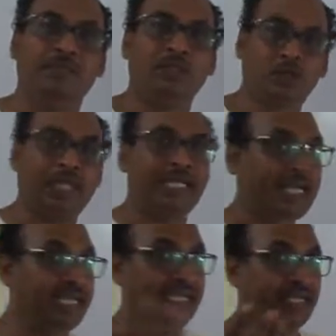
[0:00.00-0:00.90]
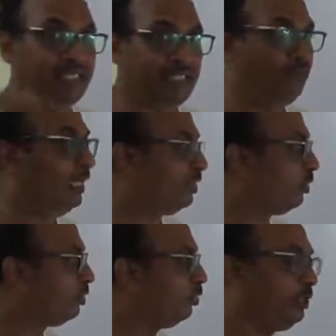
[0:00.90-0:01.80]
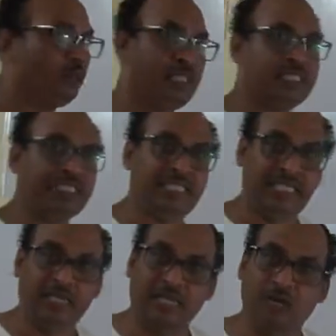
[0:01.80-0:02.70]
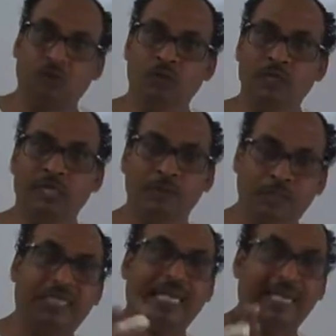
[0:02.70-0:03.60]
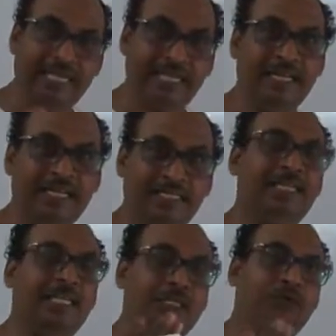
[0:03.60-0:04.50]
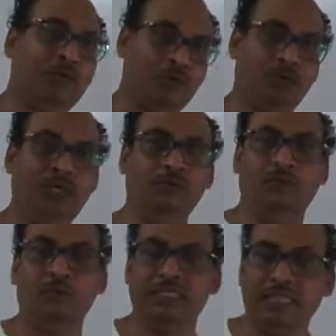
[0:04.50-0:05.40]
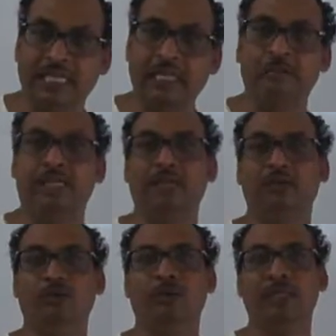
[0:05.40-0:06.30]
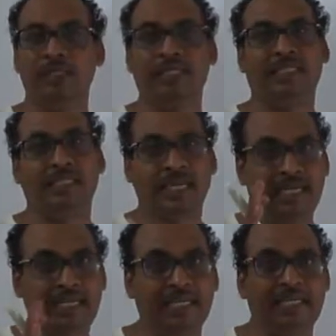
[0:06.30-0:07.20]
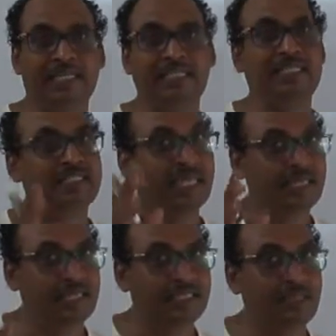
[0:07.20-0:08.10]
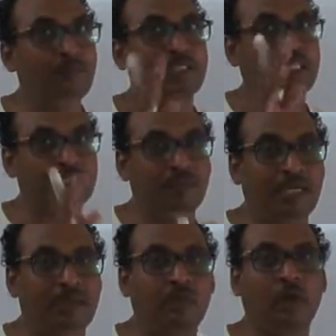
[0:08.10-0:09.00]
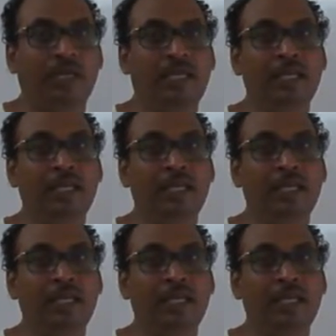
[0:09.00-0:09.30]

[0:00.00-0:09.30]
Okay, kinetic energy we are not going to discuss here now, but kinetic energy, as for your information, I am telling you that the kinetic energy is the energy possessed by a body